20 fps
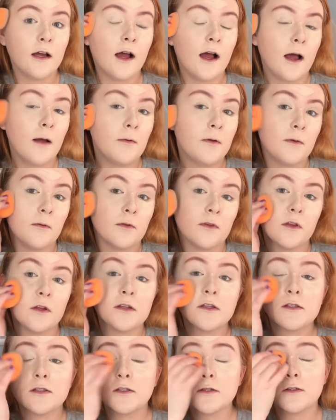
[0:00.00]
happy with
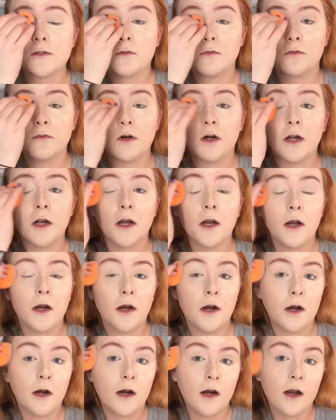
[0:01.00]
this so far.
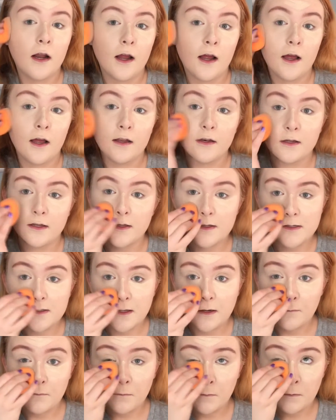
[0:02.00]
And it's
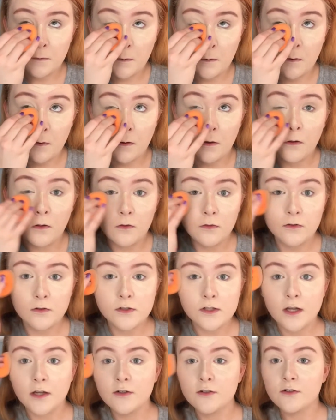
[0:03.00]
covered all
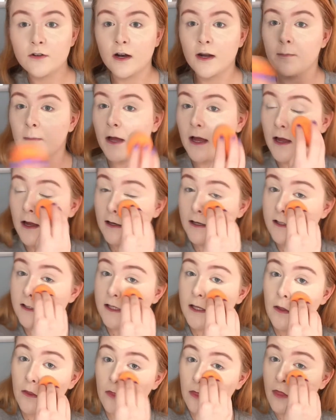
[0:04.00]
those under eye
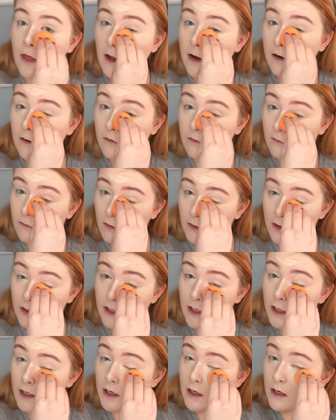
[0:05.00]
bags,
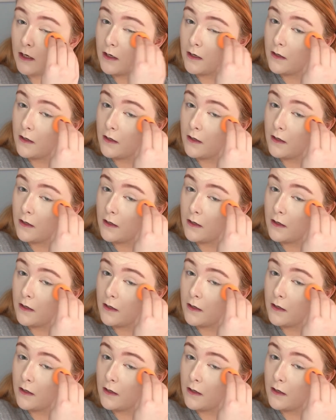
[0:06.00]
thankfully.